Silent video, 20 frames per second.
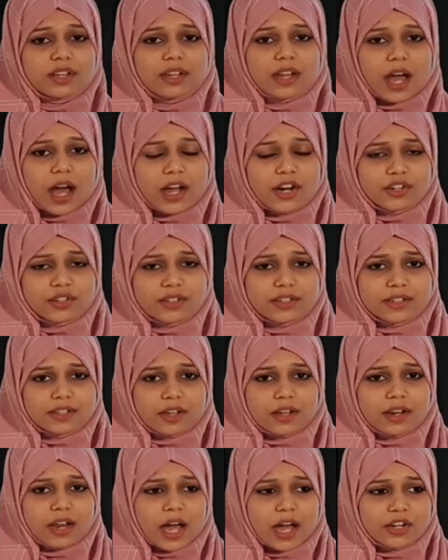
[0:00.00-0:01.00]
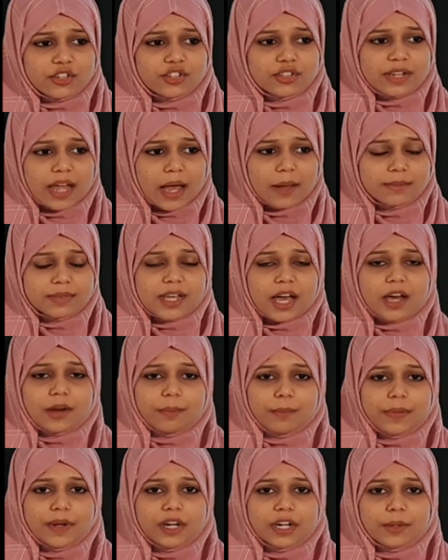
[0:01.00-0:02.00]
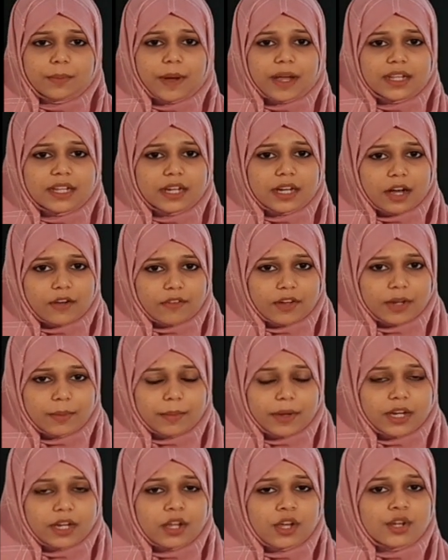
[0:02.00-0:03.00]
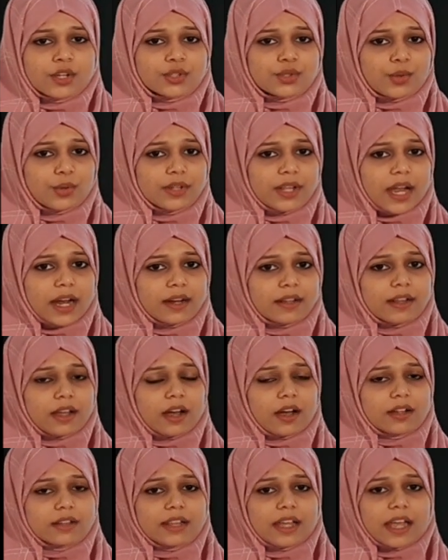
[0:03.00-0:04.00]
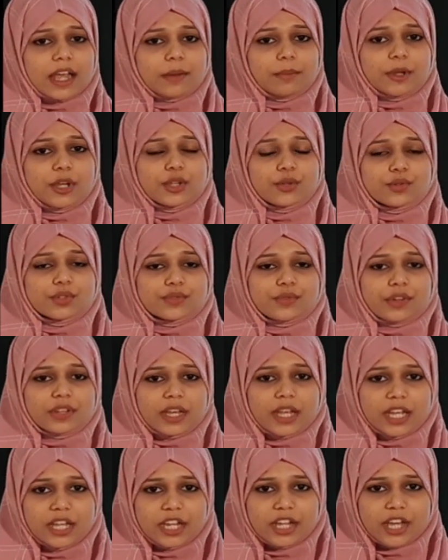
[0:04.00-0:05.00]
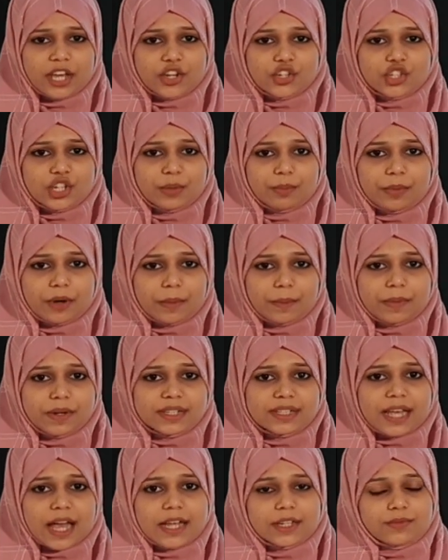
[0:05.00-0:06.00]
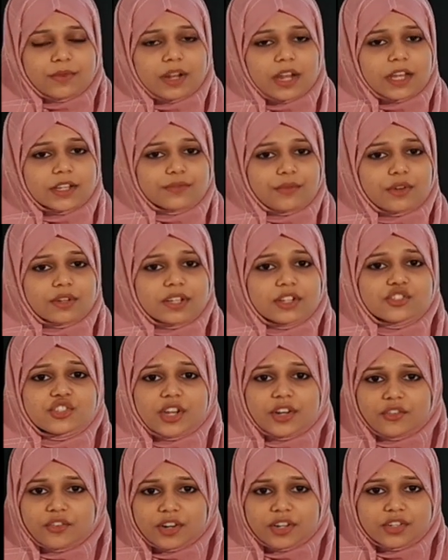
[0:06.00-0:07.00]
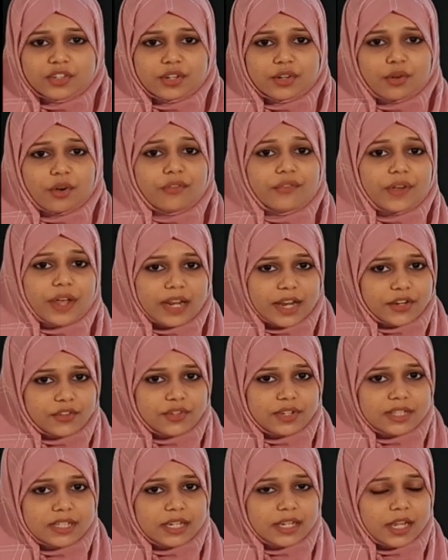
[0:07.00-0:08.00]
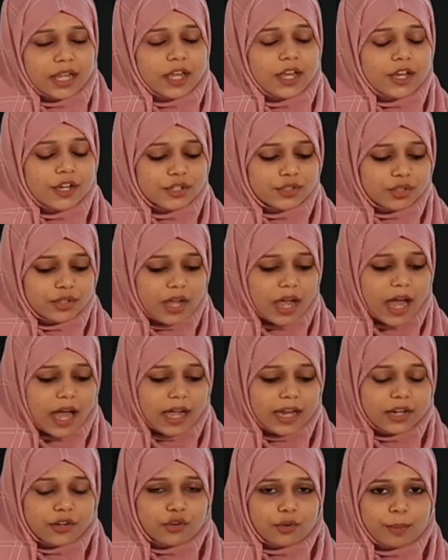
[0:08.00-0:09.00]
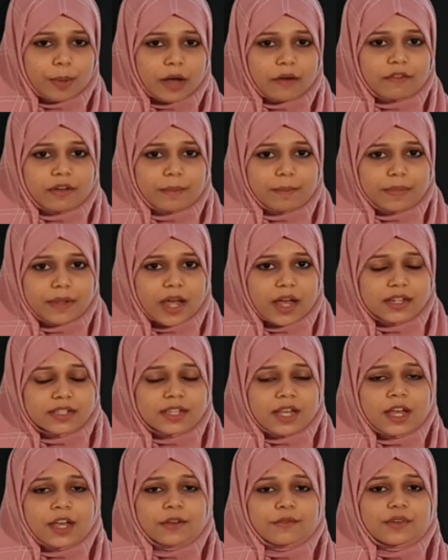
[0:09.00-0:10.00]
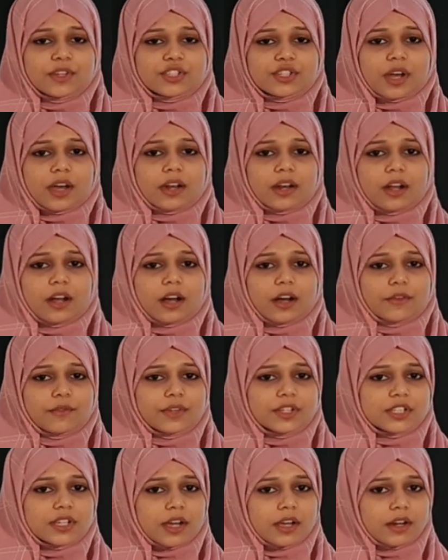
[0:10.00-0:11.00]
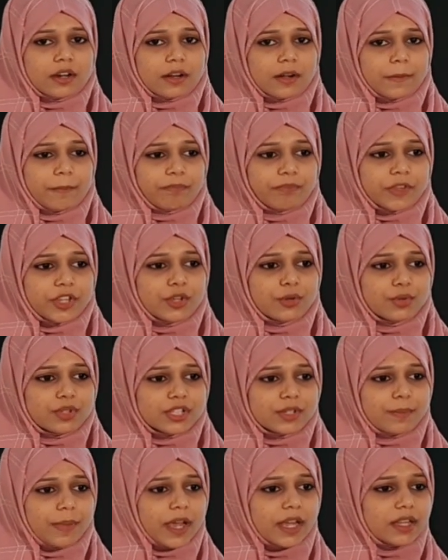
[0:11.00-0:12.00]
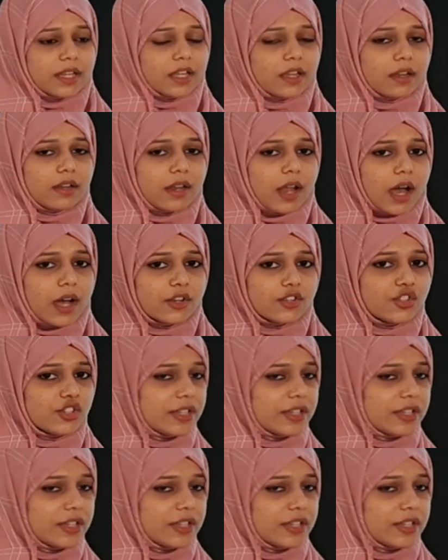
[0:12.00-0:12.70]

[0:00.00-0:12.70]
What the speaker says: the large dams are built by the government so that they can be used for the irrigation purpose as well as for the generation of electricity. So the hydropower plants which are used by the large